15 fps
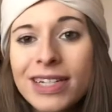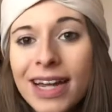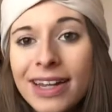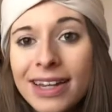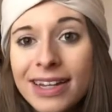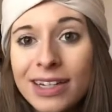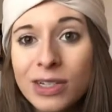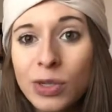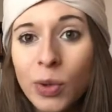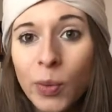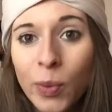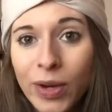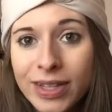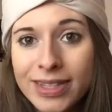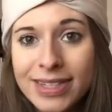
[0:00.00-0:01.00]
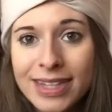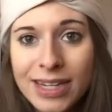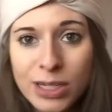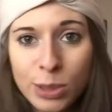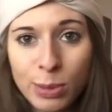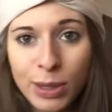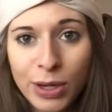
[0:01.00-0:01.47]
dilated to 1
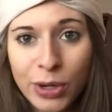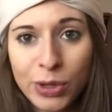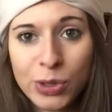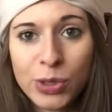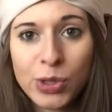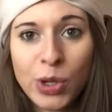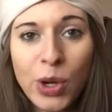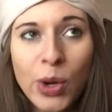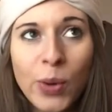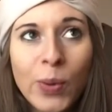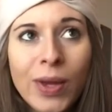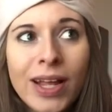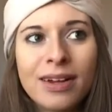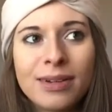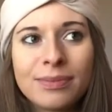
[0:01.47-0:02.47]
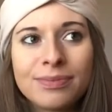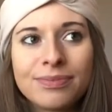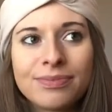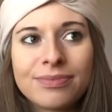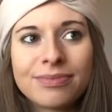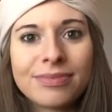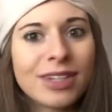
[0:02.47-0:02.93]
centimeter, so
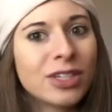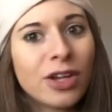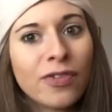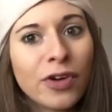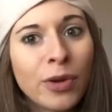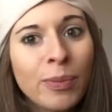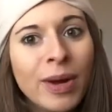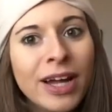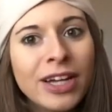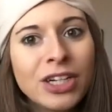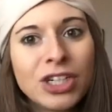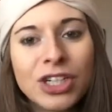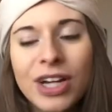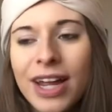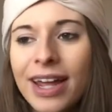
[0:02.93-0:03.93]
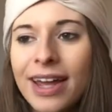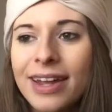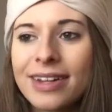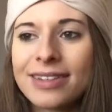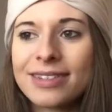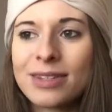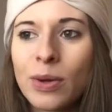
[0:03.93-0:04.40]
that's not very much.
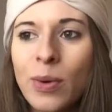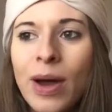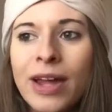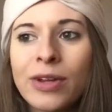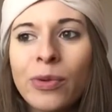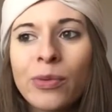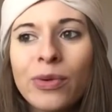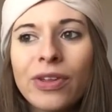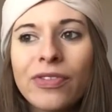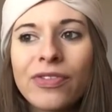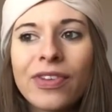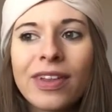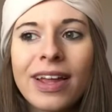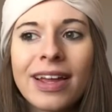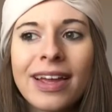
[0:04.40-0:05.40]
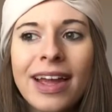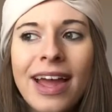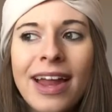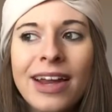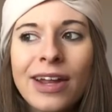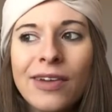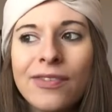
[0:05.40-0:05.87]
And so I don't really feel like
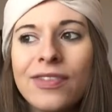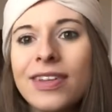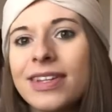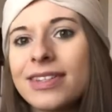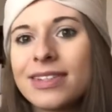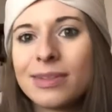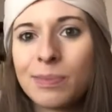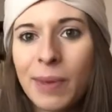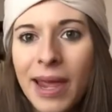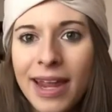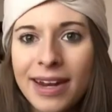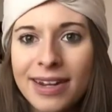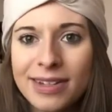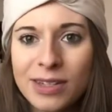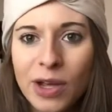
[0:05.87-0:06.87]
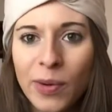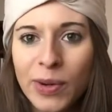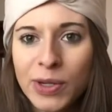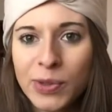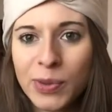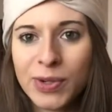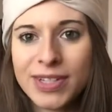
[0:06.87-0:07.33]
any of this pain is
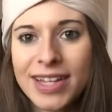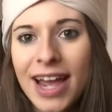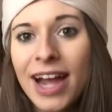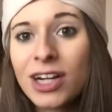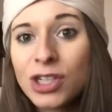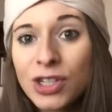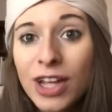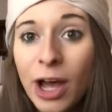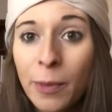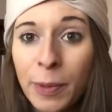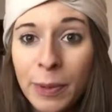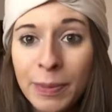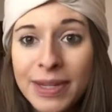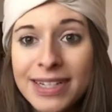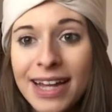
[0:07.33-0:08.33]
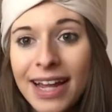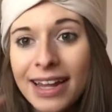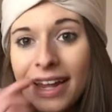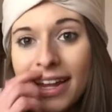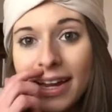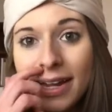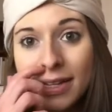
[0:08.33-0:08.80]
going towards actually helping me
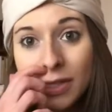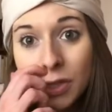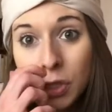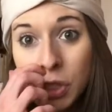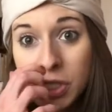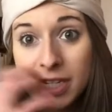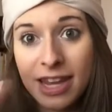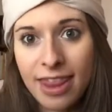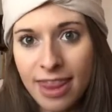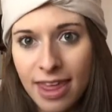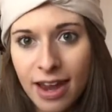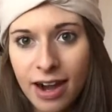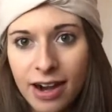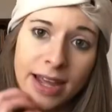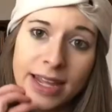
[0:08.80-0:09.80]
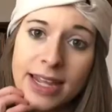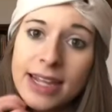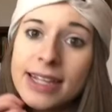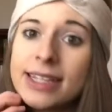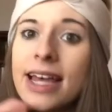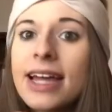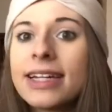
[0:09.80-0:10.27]
dilate. It's just there.
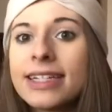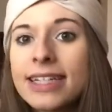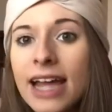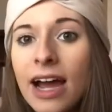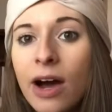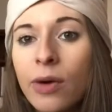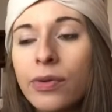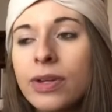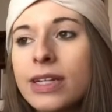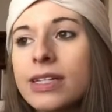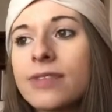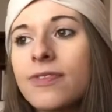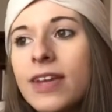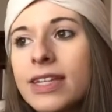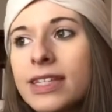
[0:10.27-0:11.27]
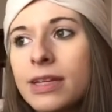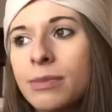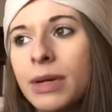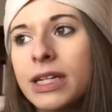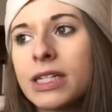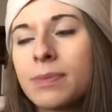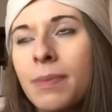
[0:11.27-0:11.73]
He is head down. He's facing
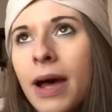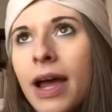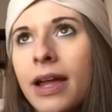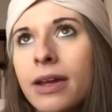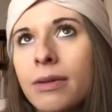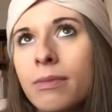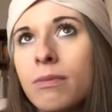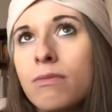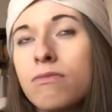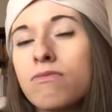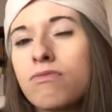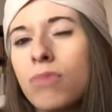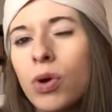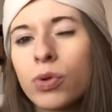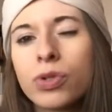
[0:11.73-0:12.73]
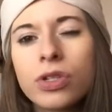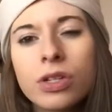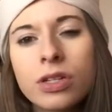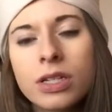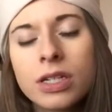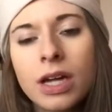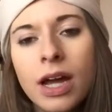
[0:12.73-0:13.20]
my spine most
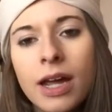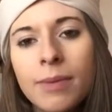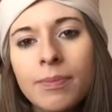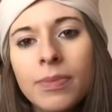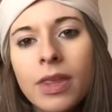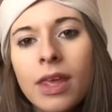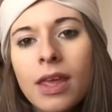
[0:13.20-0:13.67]
of the time.